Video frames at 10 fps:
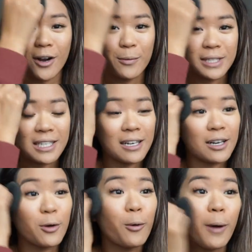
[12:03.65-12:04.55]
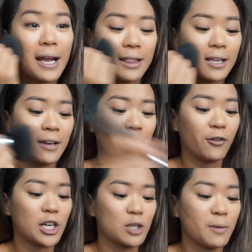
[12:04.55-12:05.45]
It wasn't quite the
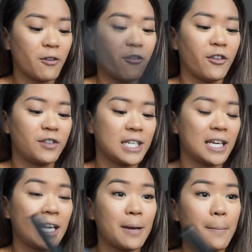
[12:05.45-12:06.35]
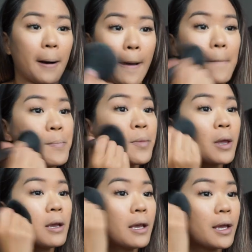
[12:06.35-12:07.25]
freshman 15, but
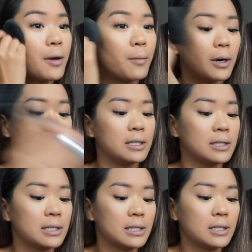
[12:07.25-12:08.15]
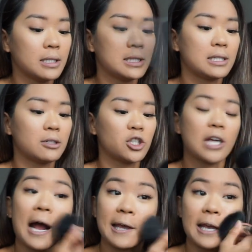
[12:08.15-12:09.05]
it was still
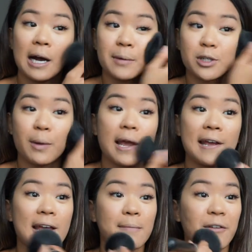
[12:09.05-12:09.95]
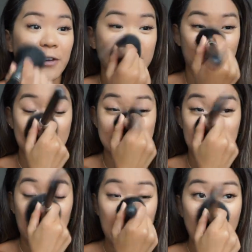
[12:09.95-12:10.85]
shocking how much weight I gained my first
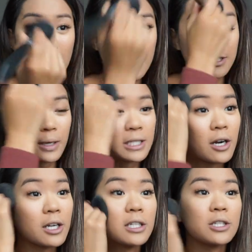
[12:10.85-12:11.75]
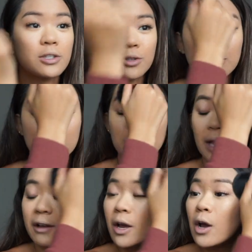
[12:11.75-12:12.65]
semester. And so I started to do
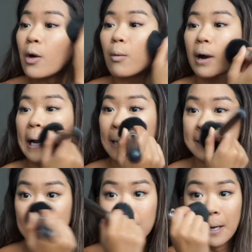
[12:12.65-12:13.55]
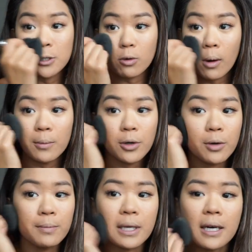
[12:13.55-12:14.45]
like workouts in my dorm
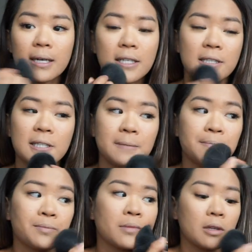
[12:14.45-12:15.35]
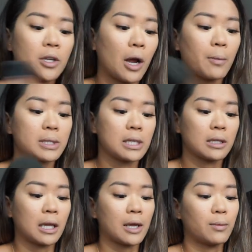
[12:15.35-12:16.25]
room because, you know, I
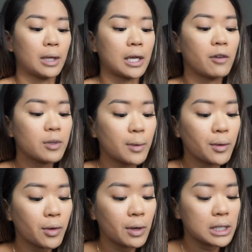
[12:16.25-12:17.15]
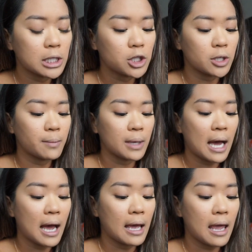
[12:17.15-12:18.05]
wasn't like really comfortable with going to the gym
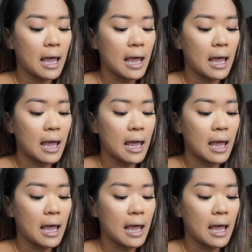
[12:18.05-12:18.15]
yet.